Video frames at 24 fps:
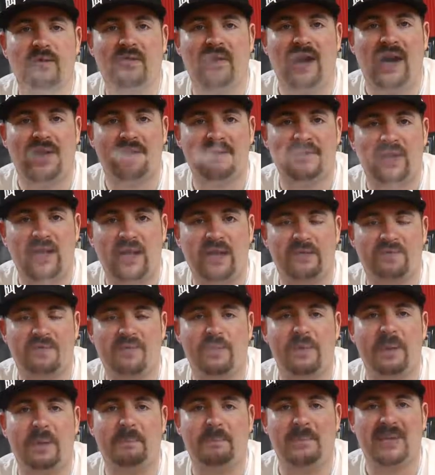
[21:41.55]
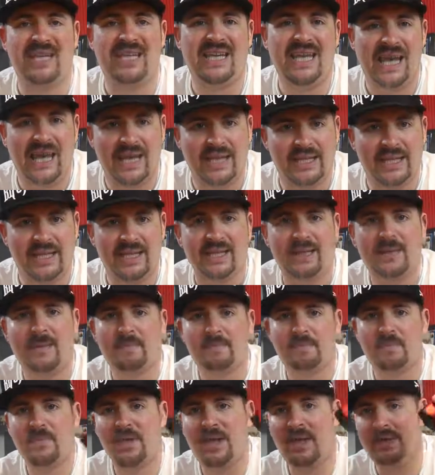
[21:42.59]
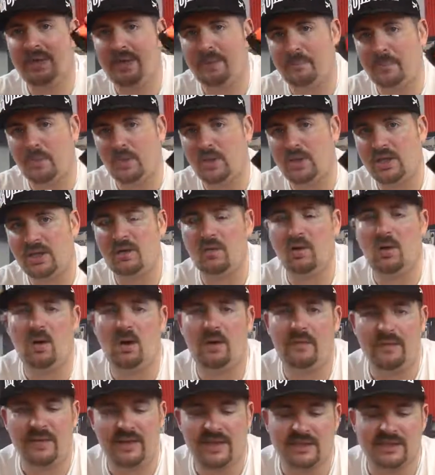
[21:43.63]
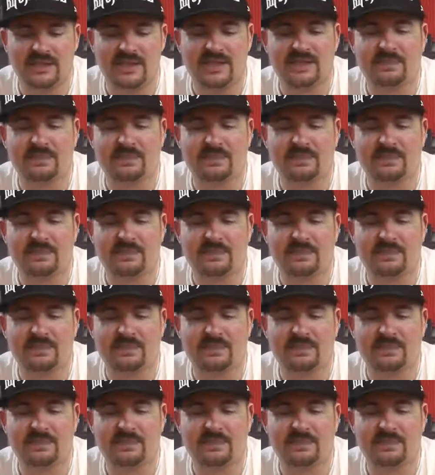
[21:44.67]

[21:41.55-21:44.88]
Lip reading: 510 from the P80 and they put it on this.